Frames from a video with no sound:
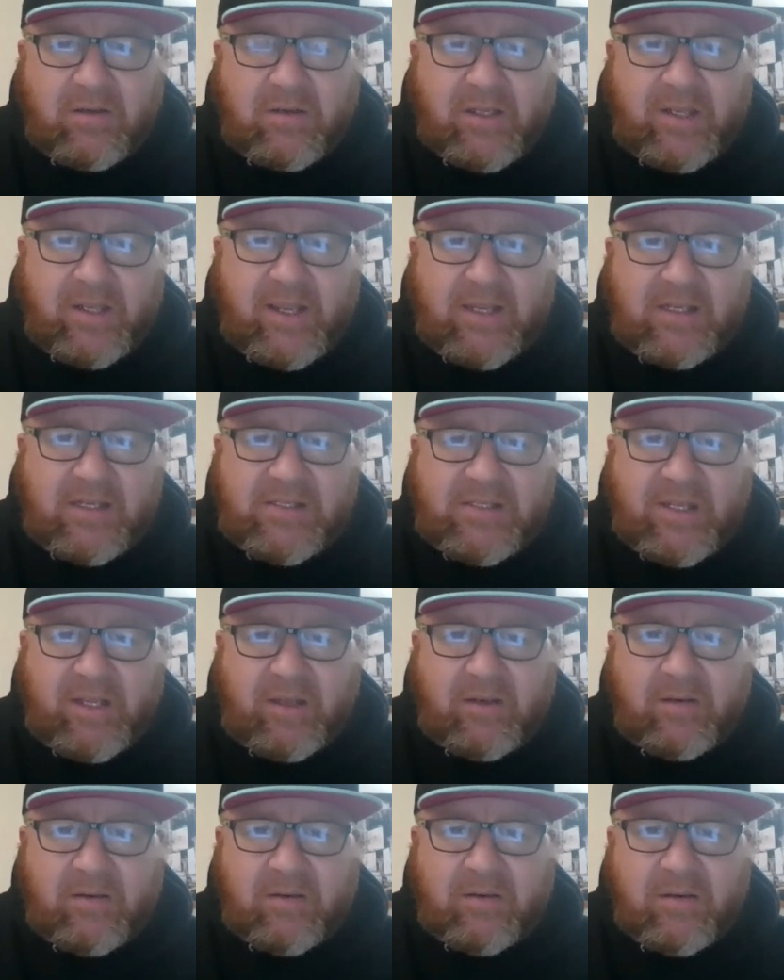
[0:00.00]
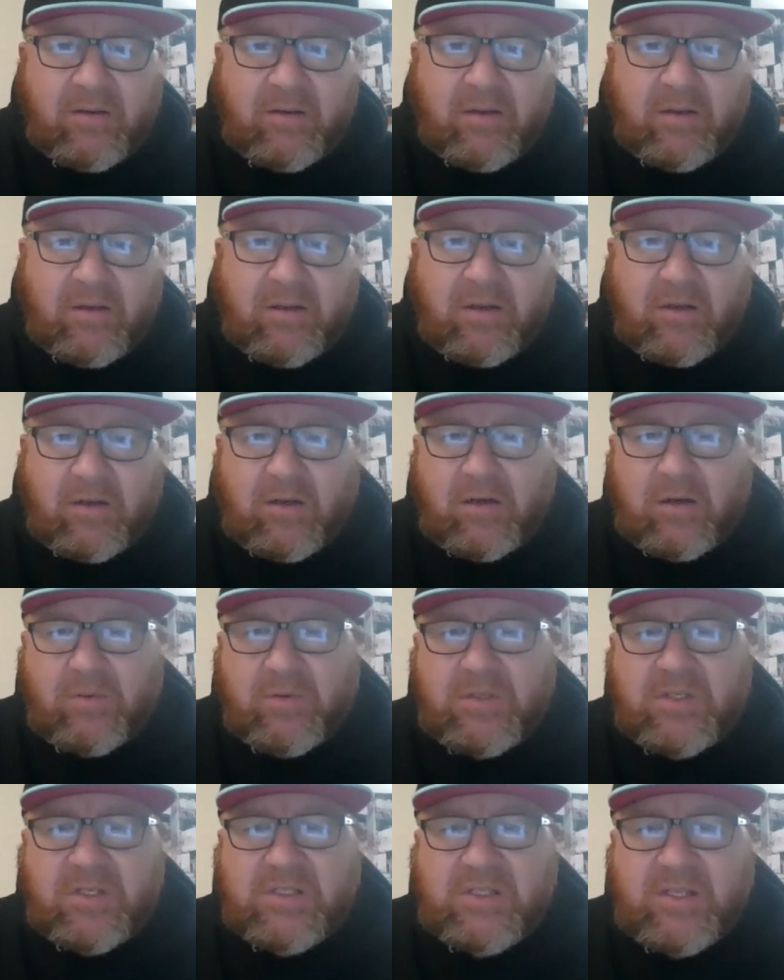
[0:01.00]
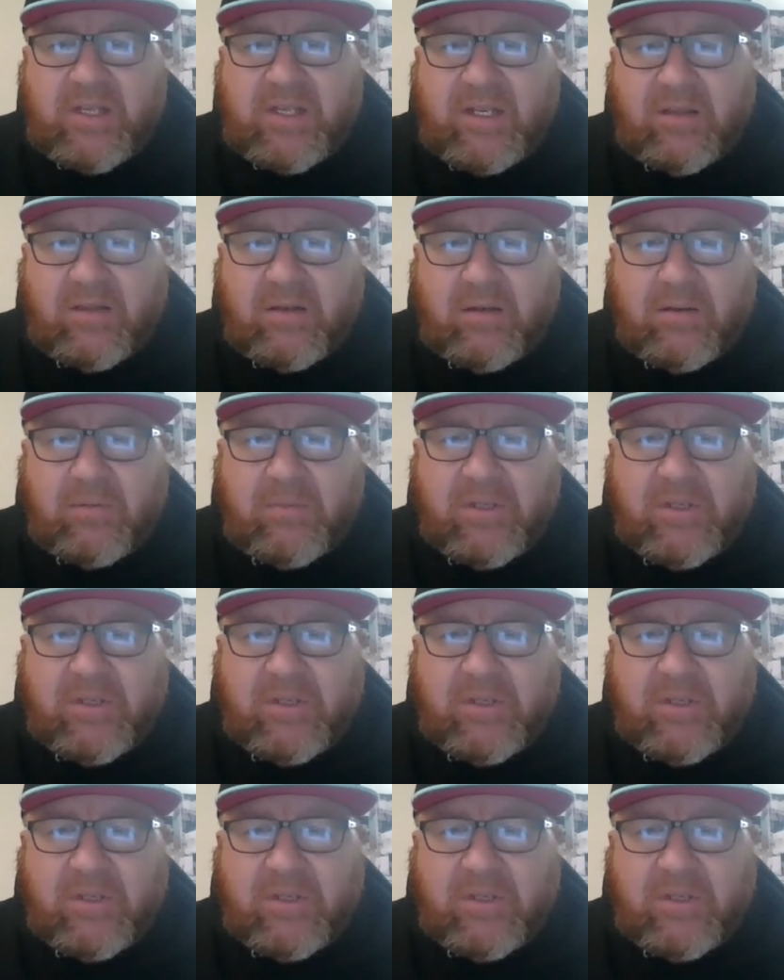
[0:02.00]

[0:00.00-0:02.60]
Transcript: the canteen, uh, which is like the